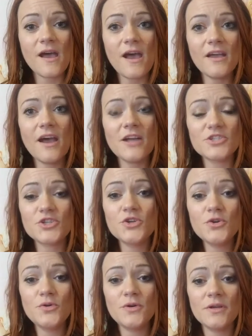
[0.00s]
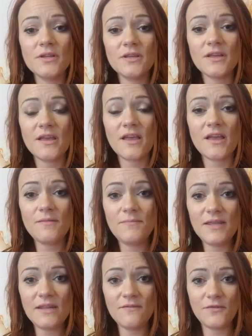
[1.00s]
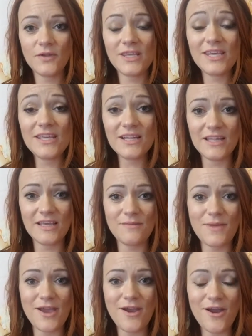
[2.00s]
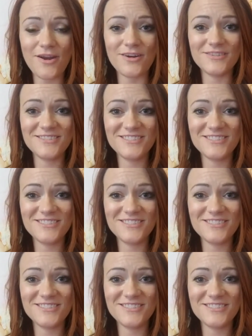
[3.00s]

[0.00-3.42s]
I got true and meaningful healing in my heart.